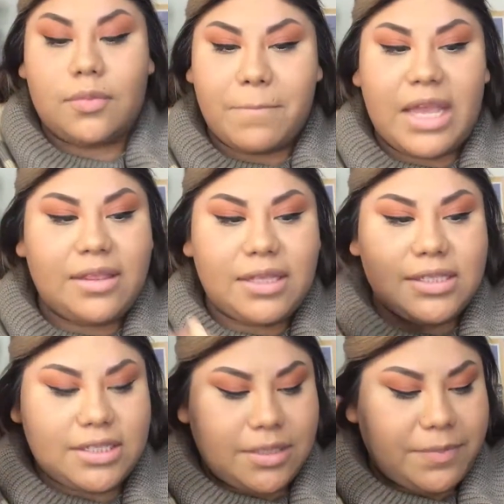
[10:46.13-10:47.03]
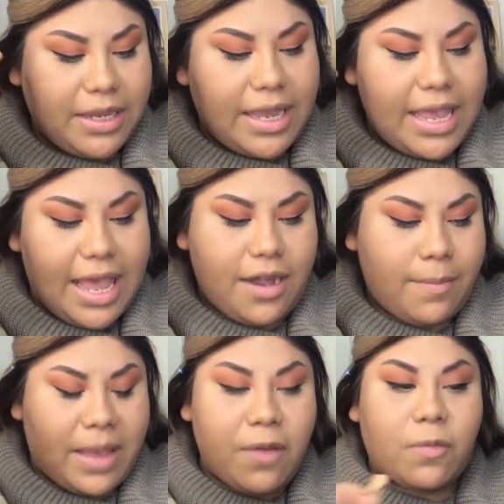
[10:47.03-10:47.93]
And this is something I had in
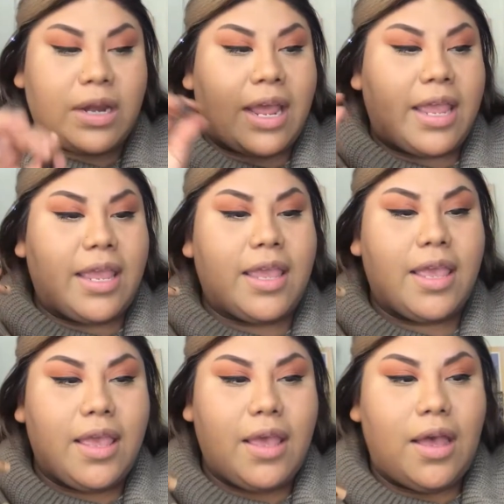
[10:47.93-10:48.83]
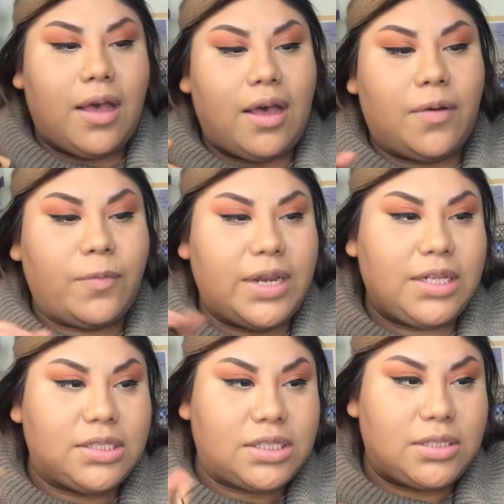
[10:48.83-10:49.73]
mind when I went
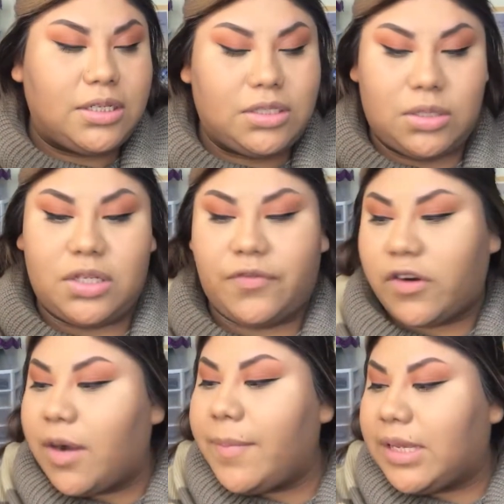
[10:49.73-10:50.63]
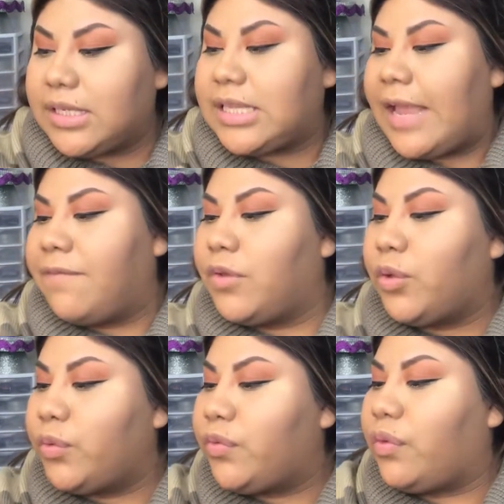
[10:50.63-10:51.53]
into Sephora, because I've
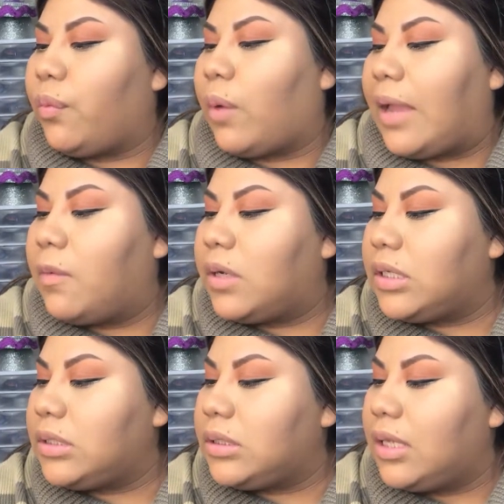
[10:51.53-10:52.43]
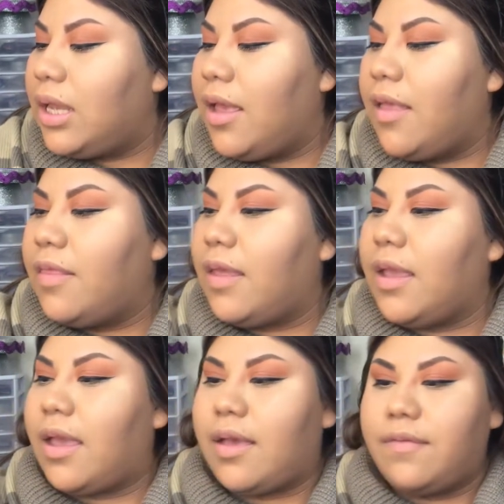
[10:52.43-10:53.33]
used the white one they
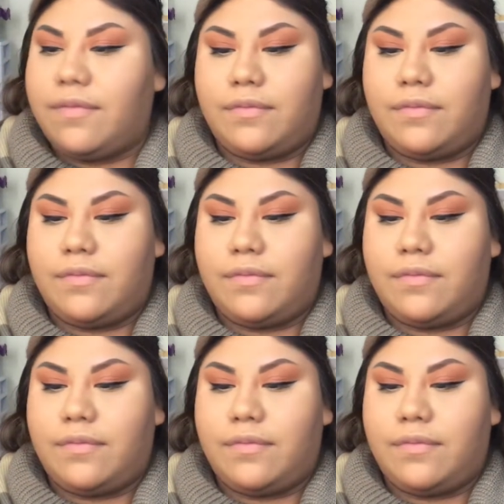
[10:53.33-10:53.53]
have.